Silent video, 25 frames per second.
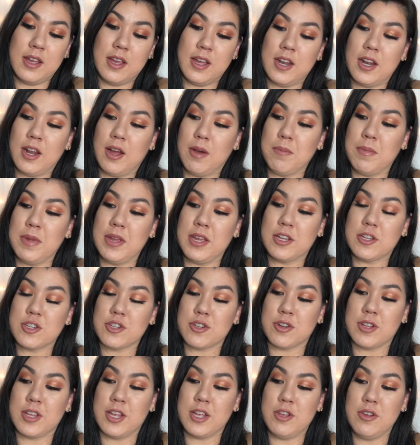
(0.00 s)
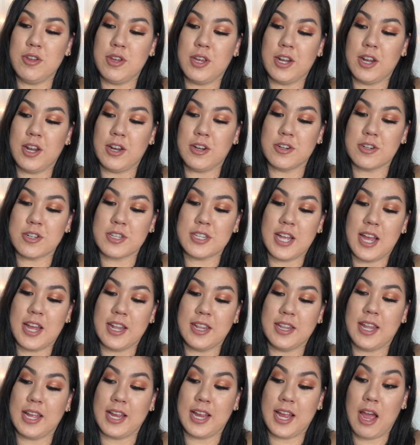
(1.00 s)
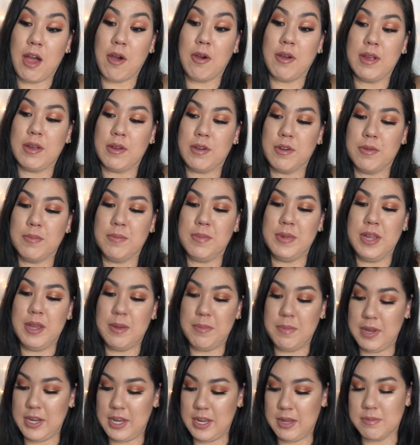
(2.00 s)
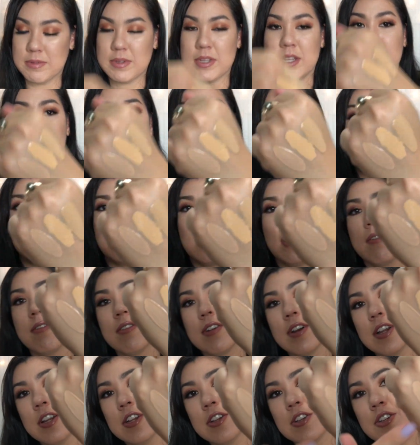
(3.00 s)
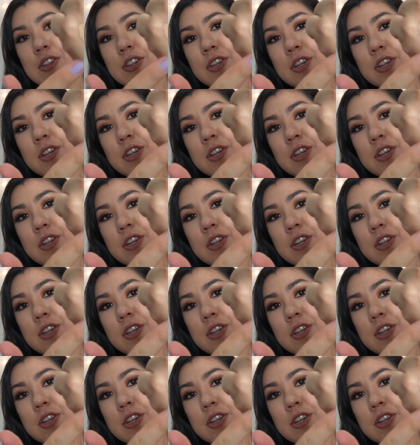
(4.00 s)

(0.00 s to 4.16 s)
and I'll make sure that you can understand like how it could be a medium to light coverage.